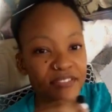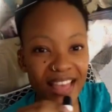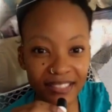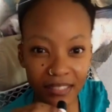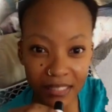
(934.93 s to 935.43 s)

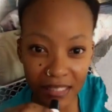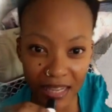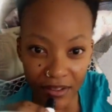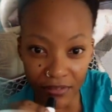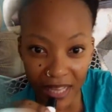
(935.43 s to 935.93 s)
that
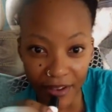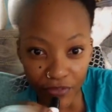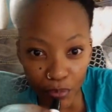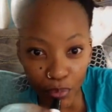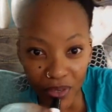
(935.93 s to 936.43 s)
deceives
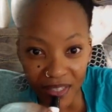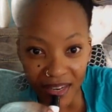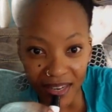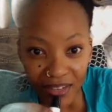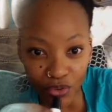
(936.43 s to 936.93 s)

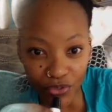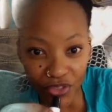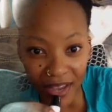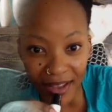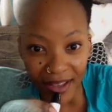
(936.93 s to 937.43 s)
everybody to
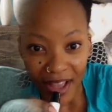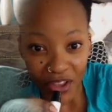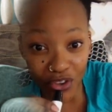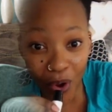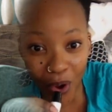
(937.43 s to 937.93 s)
think
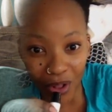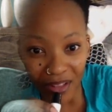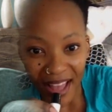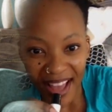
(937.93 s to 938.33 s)
you're all